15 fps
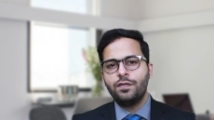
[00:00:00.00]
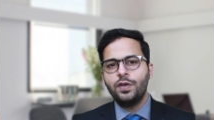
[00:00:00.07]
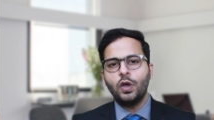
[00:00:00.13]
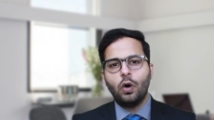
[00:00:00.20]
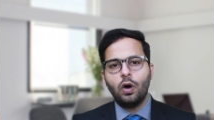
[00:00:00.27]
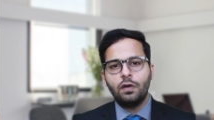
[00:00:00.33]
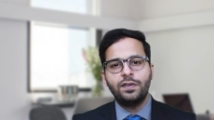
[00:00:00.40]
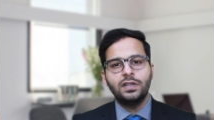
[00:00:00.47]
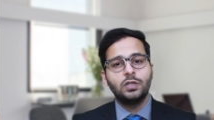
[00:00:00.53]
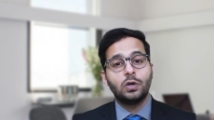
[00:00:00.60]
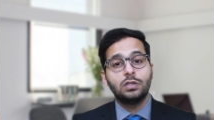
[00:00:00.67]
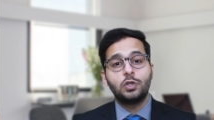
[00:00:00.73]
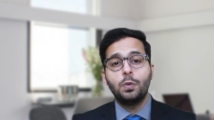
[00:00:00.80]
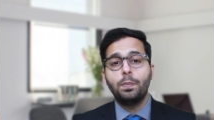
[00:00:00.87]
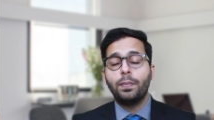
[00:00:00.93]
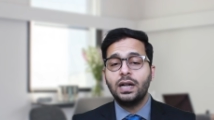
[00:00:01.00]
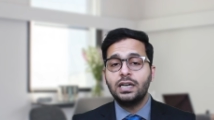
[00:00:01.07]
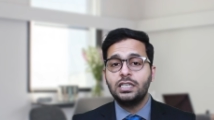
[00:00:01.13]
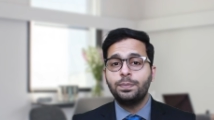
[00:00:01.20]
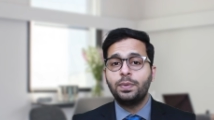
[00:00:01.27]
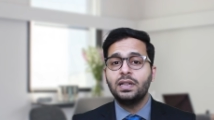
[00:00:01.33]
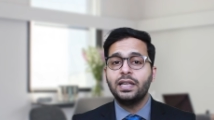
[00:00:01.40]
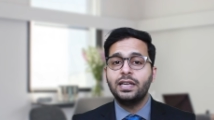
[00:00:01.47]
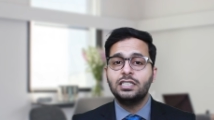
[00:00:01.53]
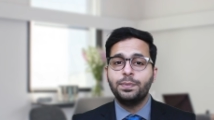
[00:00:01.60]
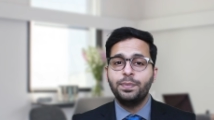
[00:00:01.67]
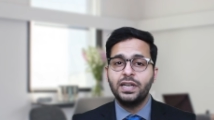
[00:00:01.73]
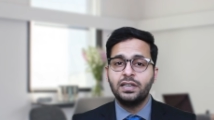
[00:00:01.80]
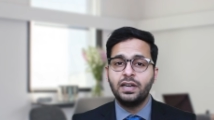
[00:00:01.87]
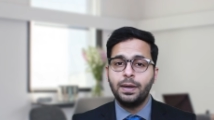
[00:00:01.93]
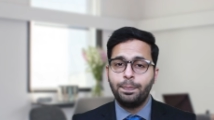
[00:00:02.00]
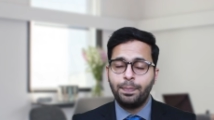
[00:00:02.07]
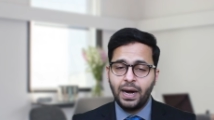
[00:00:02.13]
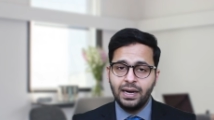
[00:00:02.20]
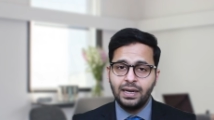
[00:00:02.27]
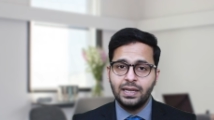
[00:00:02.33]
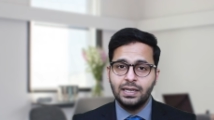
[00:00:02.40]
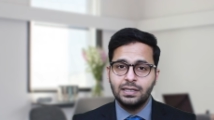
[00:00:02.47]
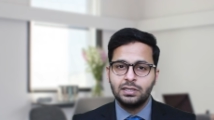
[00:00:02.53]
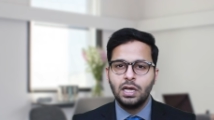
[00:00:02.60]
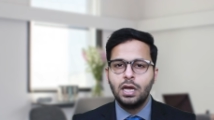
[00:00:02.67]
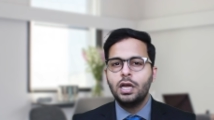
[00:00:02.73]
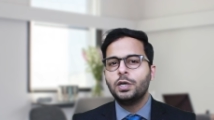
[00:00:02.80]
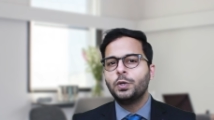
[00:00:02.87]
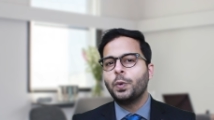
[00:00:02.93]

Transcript: We often go through multiple intermediary parties